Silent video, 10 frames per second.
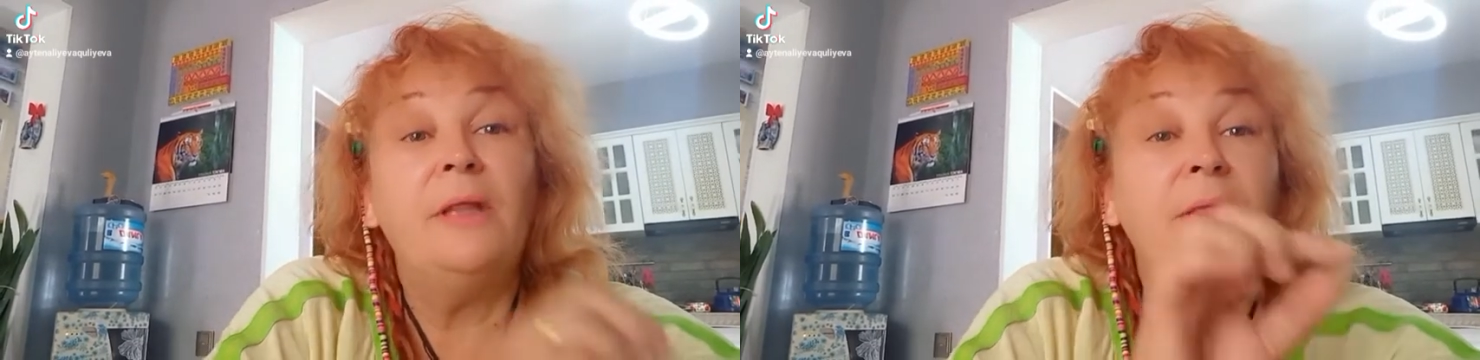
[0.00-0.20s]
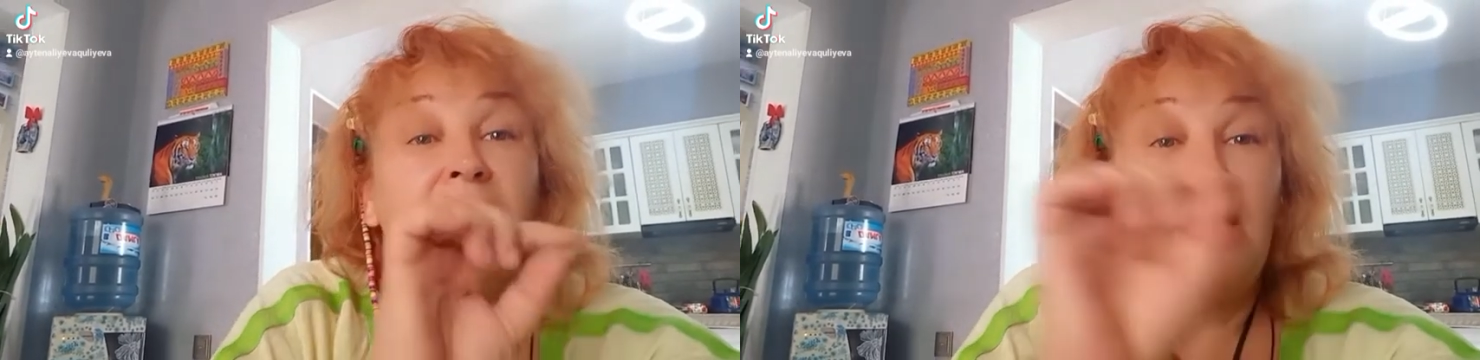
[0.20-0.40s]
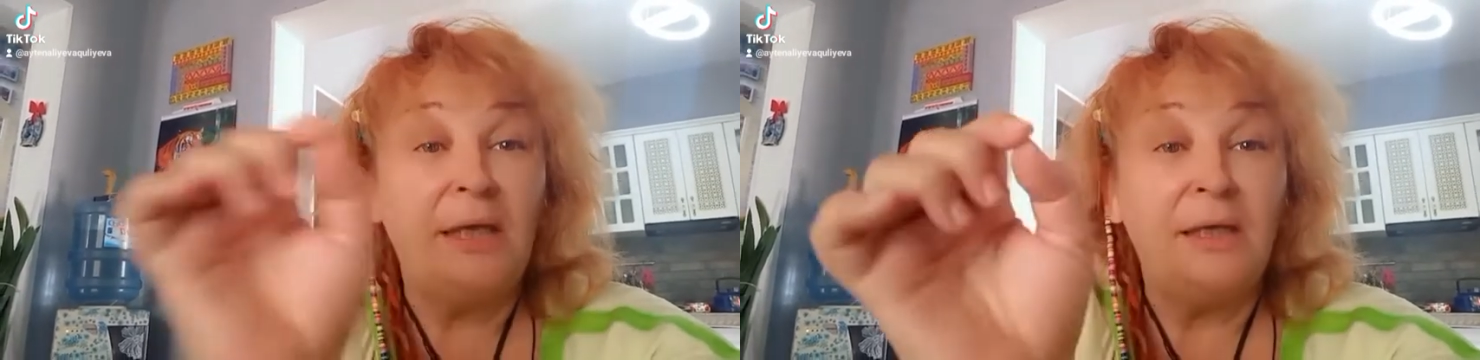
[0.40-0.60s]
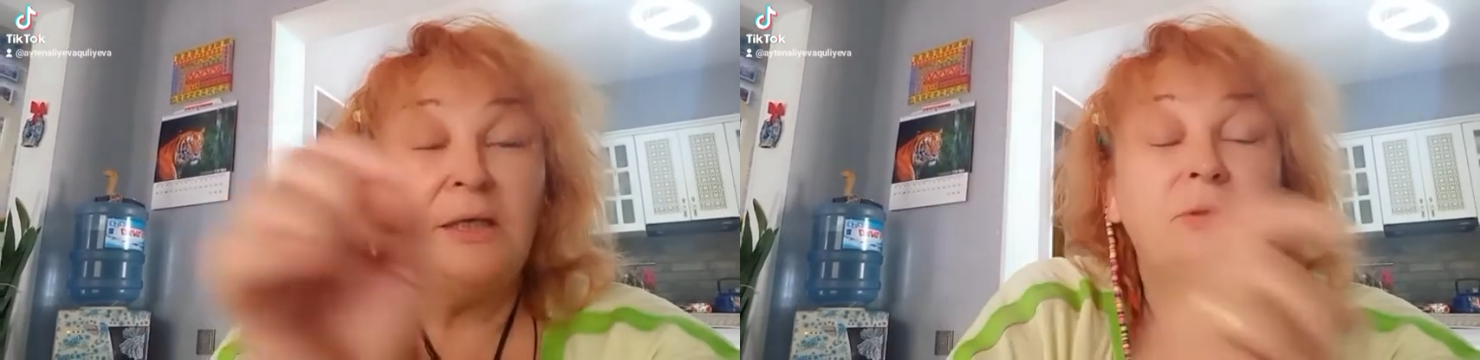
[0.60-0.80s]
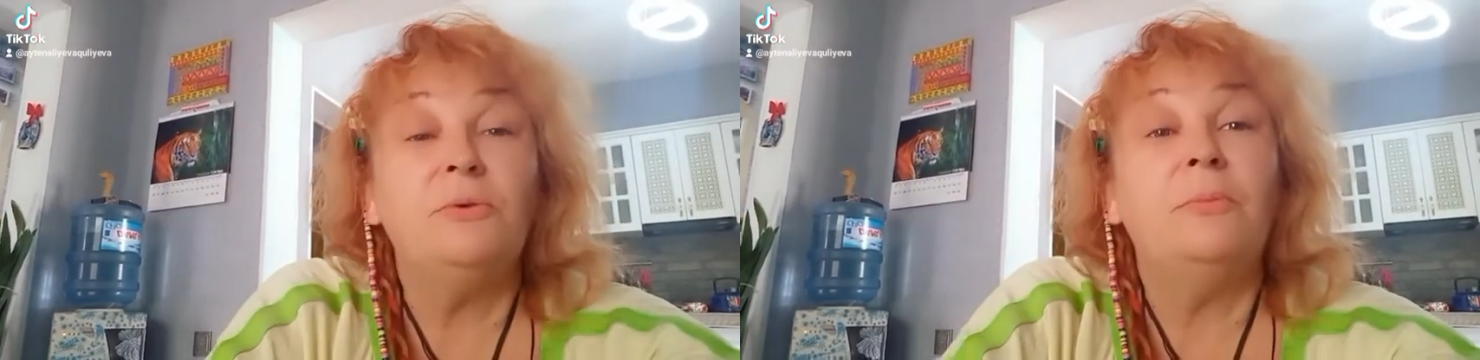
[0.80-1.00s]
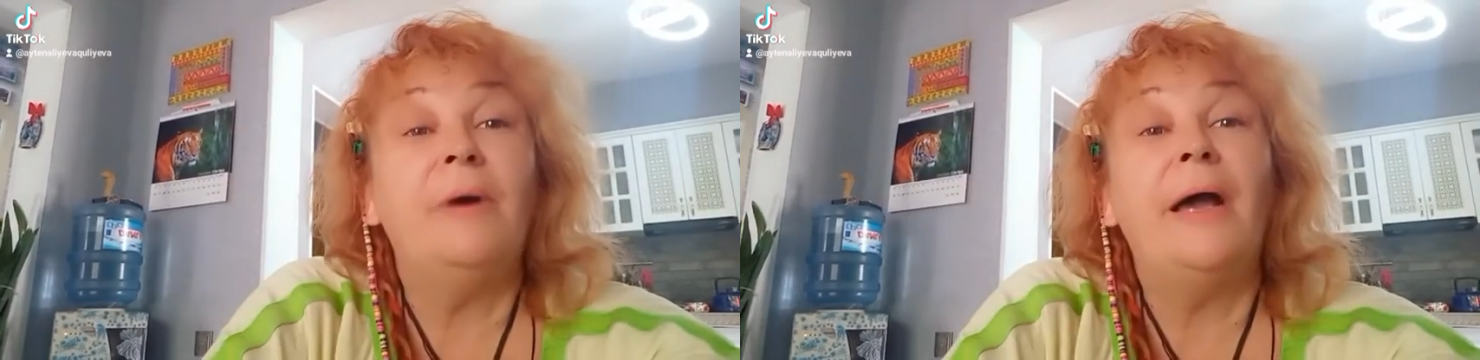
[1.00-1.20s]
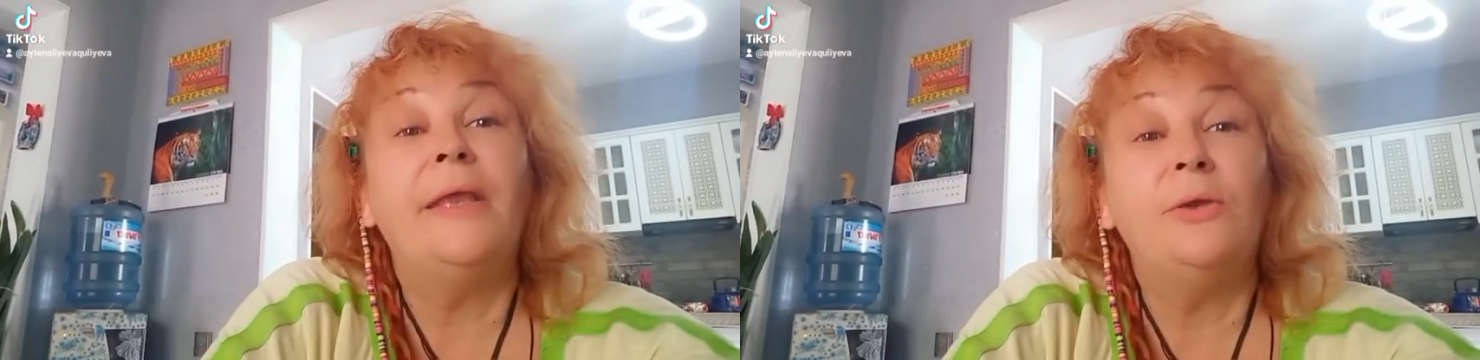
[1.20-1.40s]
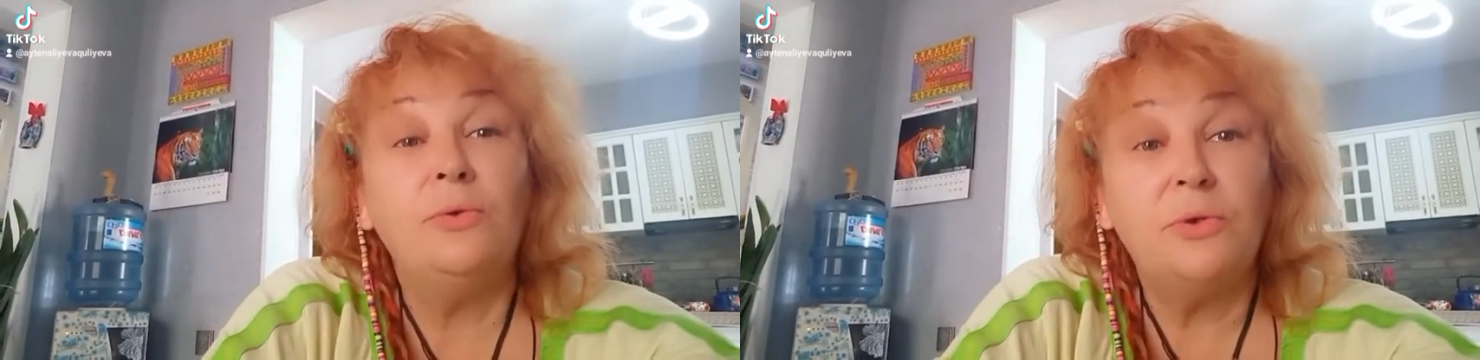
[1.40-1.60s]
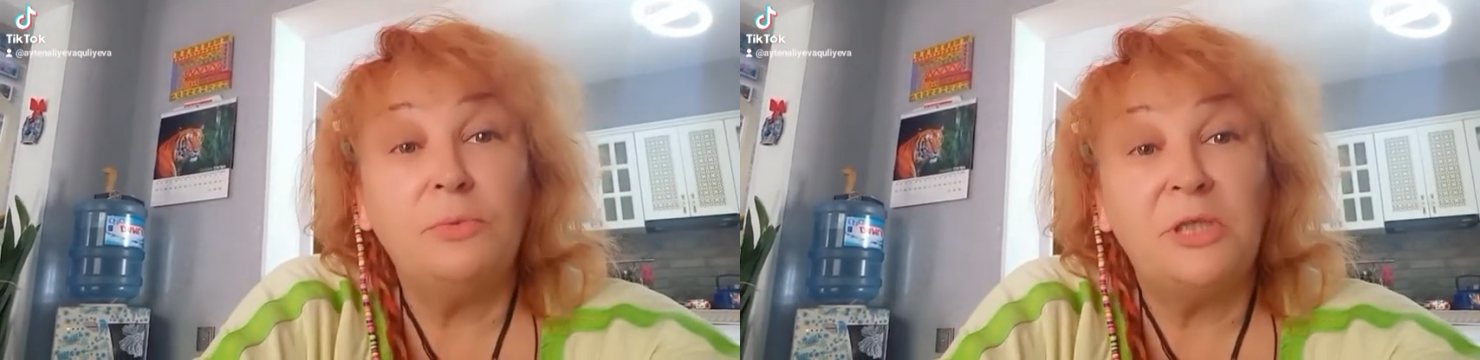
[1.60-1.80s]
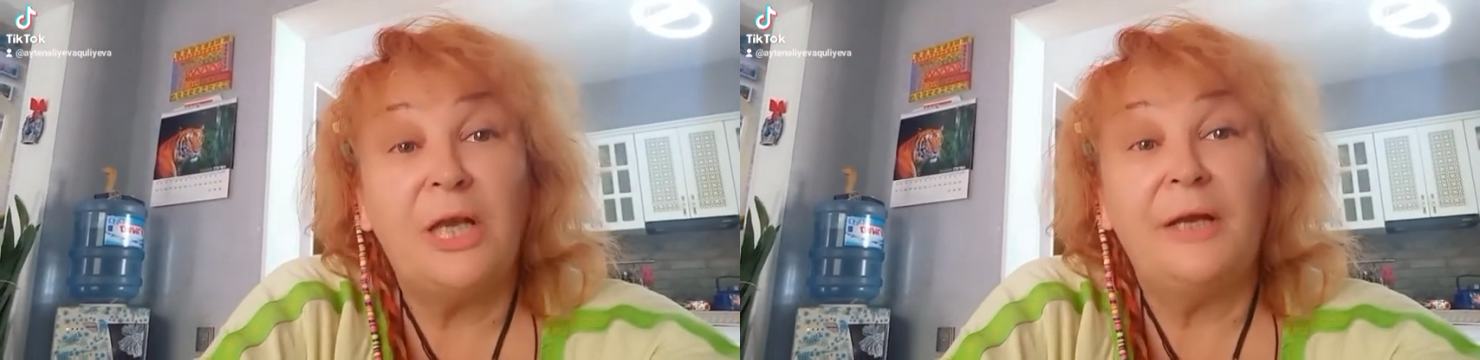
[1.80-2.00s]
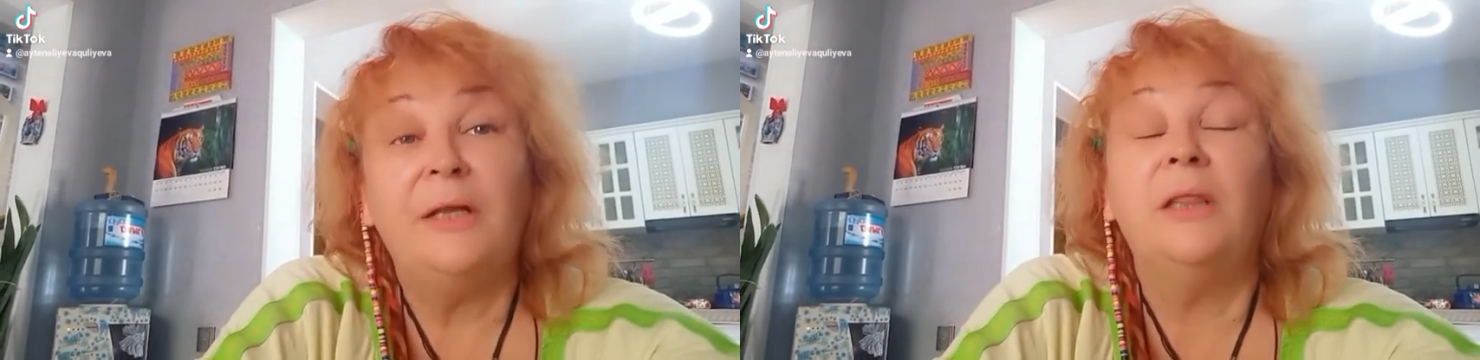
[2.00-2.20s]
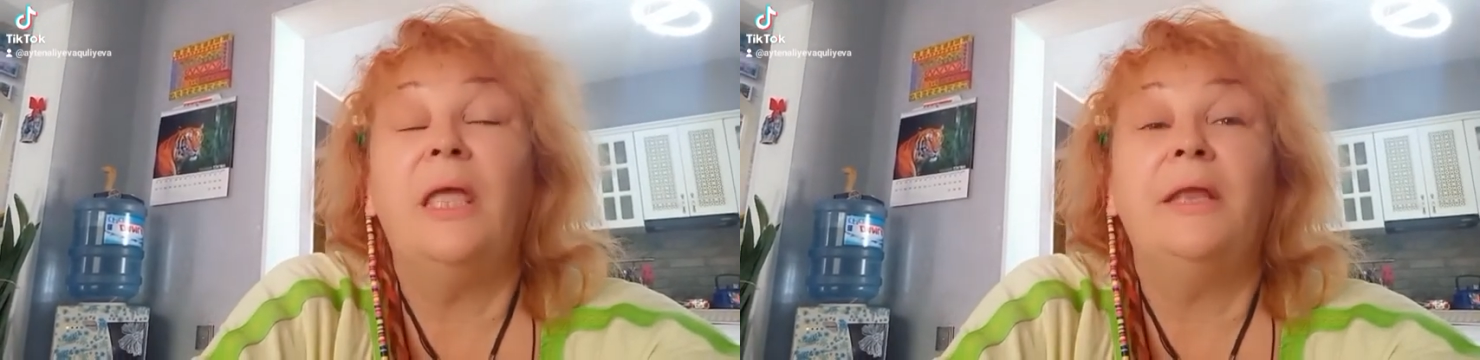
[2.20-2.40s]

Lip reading: link to my YouTube channel